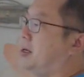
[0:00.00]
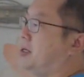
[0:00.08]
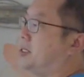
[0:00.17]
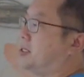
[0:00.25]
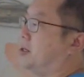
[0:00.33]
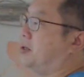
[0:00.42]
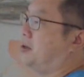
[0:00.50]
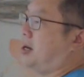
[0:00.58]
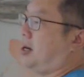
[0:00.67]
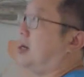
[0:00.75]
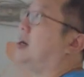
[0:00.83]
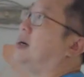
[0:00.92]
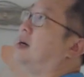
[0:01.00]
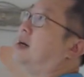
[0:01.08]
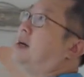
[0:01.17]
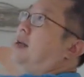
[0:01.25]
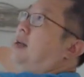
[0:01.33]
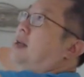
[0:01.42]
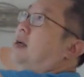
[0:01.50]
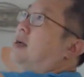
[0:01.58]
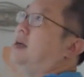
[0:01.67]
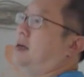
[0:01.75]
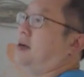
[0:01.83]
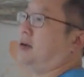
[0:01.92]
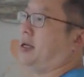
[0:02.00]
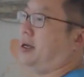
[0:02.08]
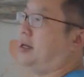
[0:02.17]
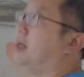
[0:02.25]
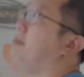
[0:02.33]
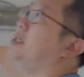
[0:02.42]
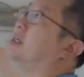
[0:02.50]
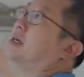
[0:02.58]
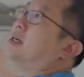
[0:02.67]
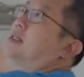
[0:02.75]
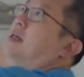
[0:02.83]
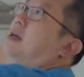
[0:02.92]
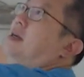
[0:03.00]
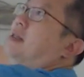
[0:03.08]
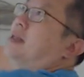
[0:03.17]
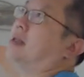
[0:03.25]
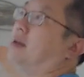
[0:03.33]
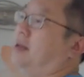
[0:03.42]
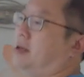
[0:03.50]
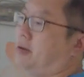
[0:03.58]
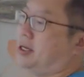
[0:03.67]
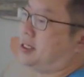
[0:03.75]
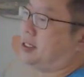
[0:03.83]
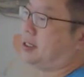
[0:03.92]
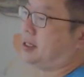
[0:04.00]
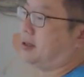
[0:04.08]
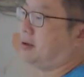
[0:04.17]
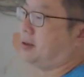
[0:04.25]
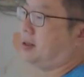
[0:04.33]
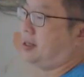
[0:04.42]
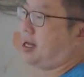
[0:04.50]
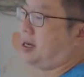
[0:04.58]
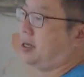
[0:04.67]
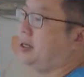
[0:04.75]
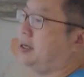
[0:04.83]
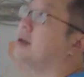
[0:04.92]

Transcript: So, okay, let me just erase this little line.